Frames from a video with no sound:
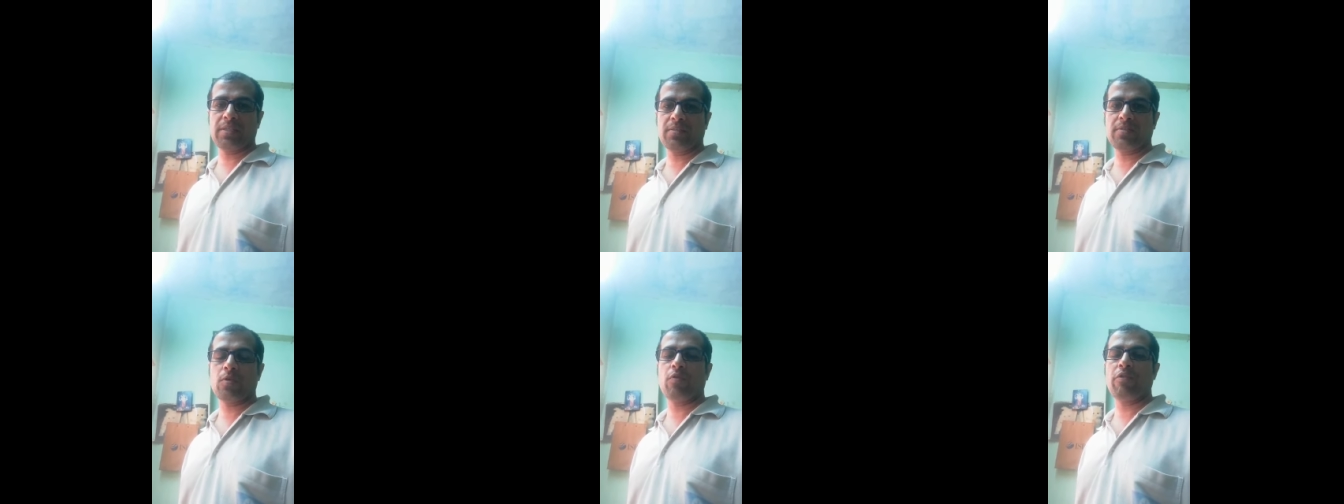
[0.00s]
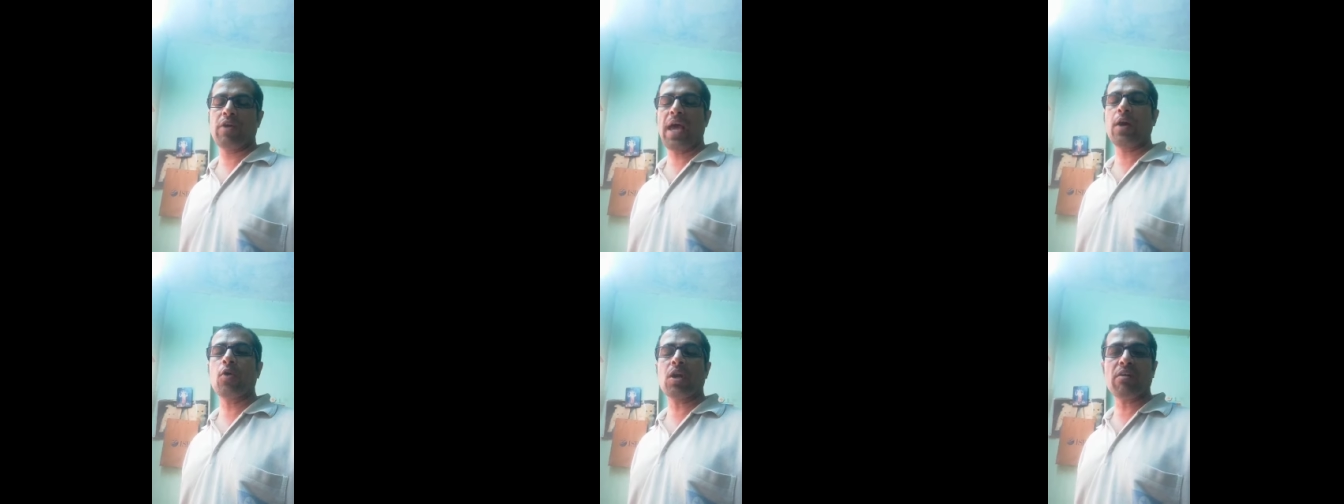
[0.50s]
So
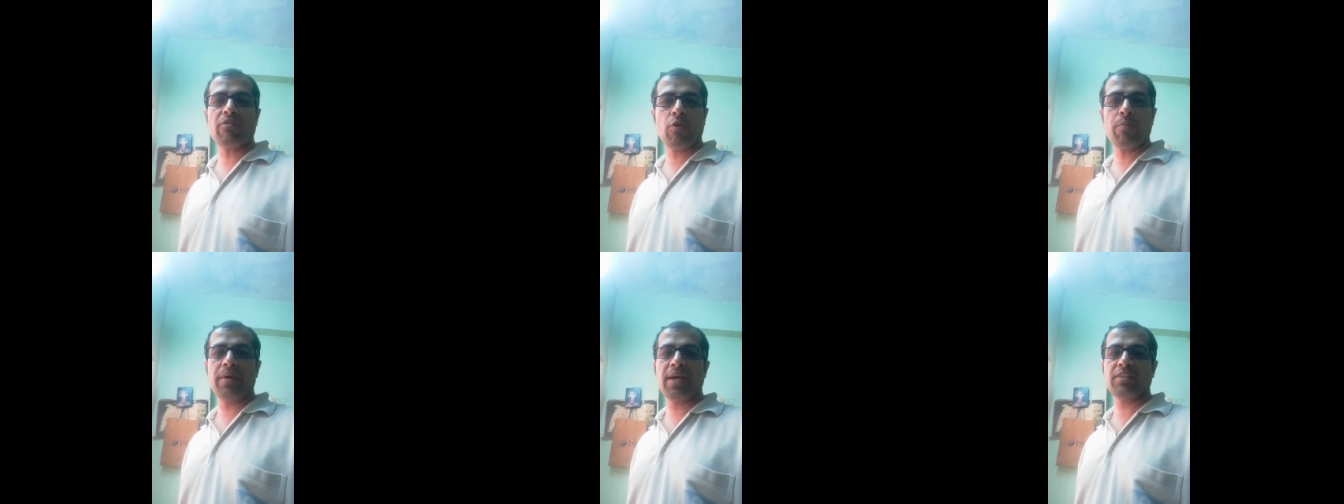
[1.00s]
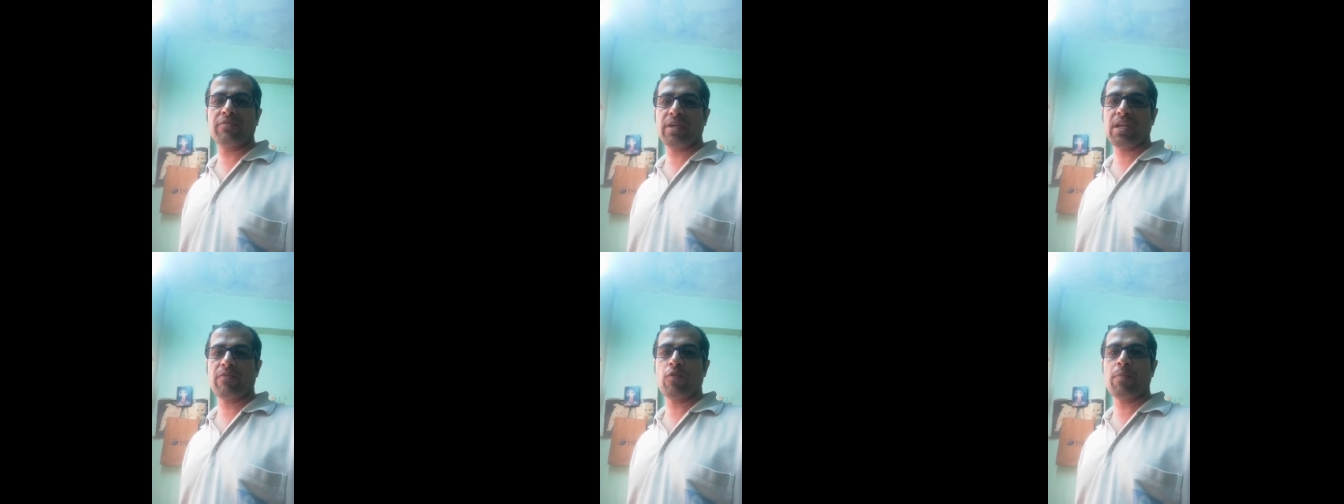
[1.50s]
agoraphobia is fear
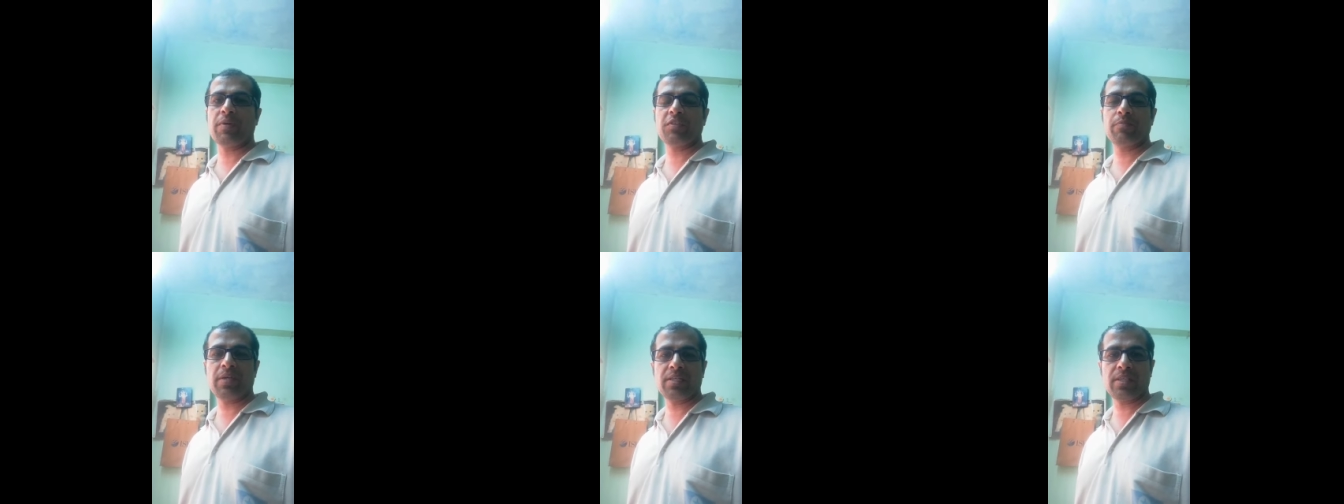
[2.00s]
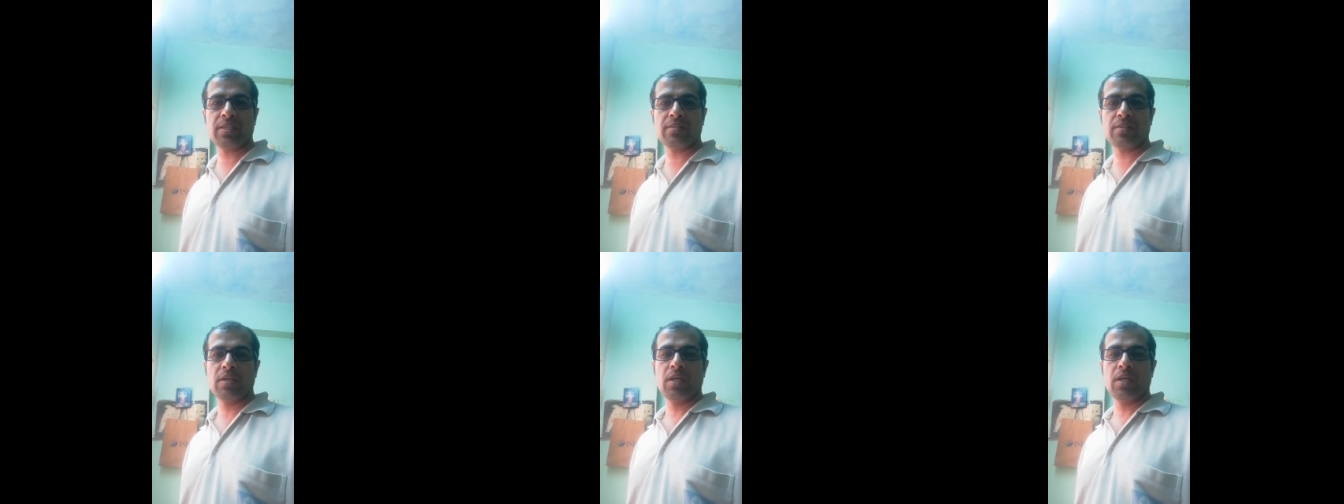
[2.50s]
of open spaces.